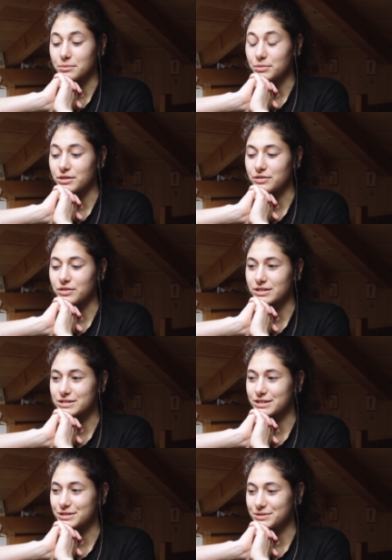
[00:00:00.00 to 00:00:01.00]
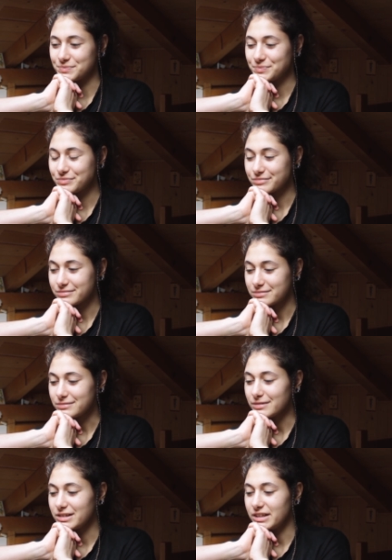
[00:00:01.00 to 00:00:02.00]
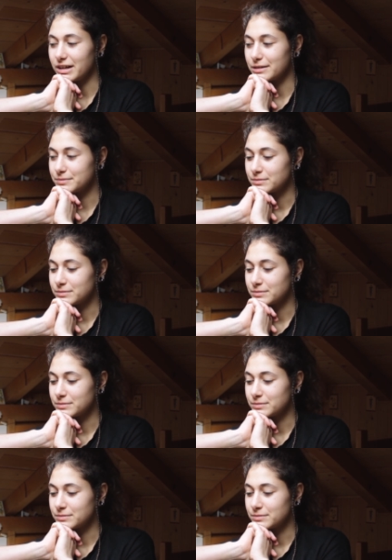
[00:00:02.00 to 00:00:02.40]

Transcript: and beautiful. So, yeah.